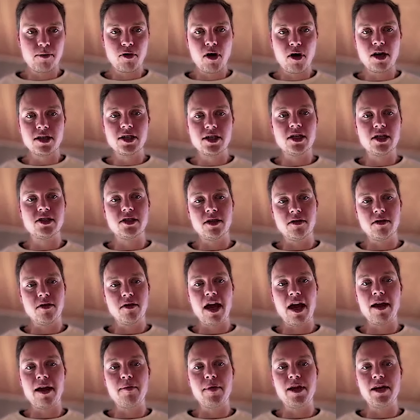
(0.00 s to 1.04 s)
process
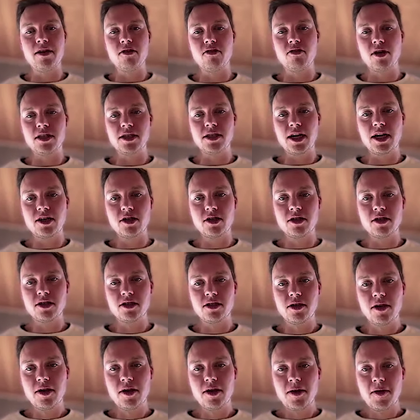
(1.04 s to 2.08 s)
that many
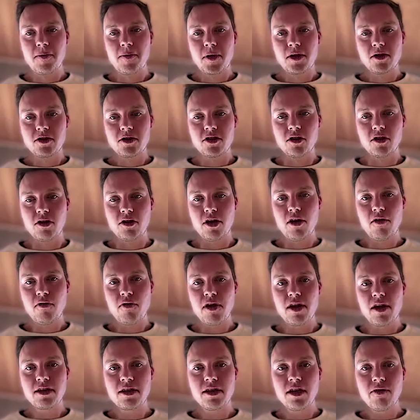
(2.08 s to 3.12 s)
transactions. So
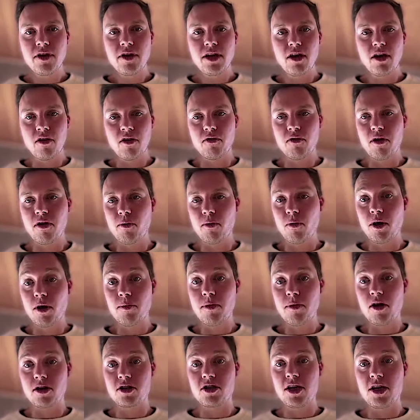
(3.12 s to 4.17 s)
if the activity on
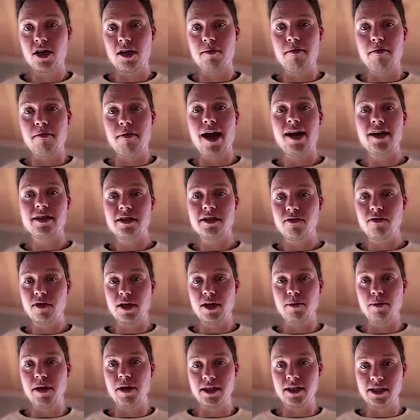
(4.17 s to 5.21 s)
one blockchain
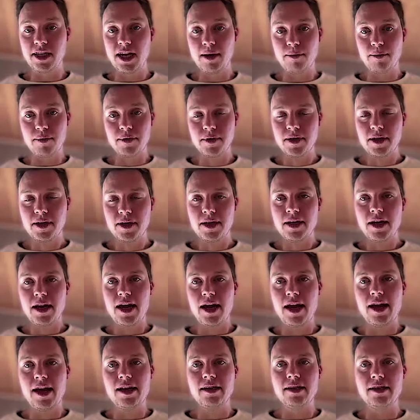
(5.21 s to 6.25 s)
massively picks up
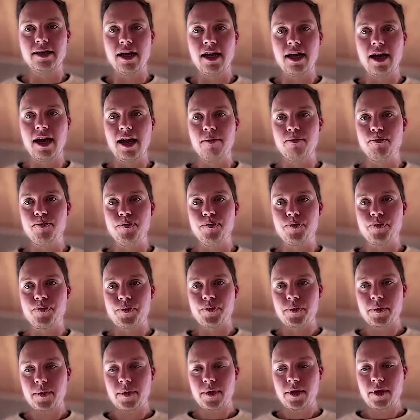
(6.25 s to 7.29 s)
and
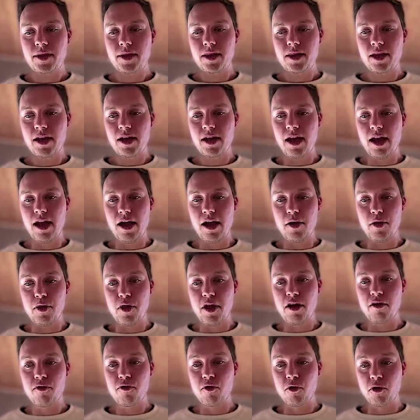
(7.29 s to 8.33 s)

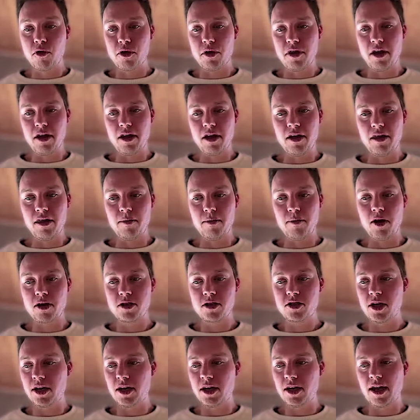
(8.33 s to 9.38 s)
therefore the
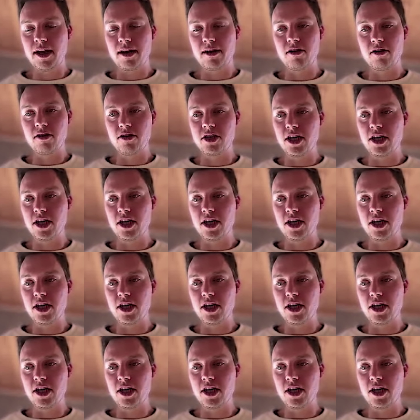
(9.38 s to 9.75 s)
blockchain get